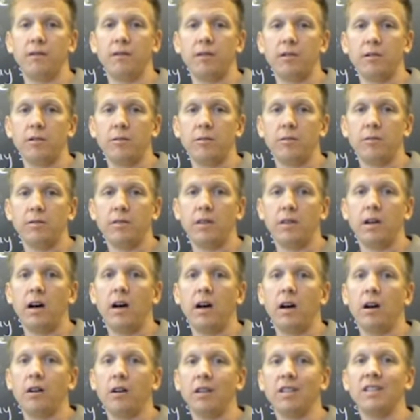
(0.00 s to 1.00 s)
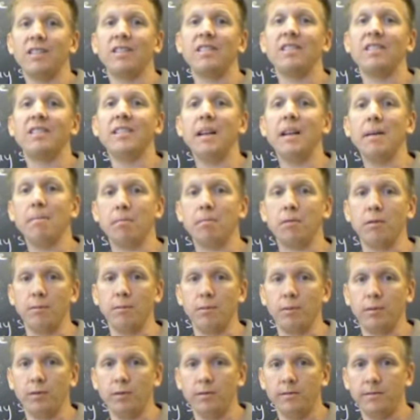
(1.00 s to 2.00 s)
verbs are
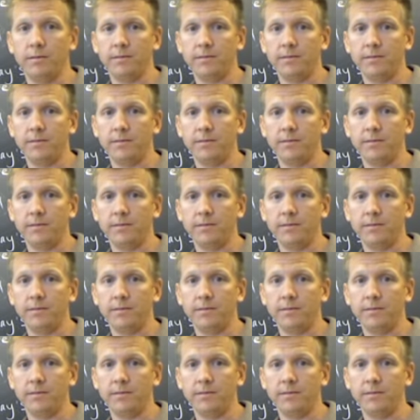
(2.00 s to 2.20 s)
separable,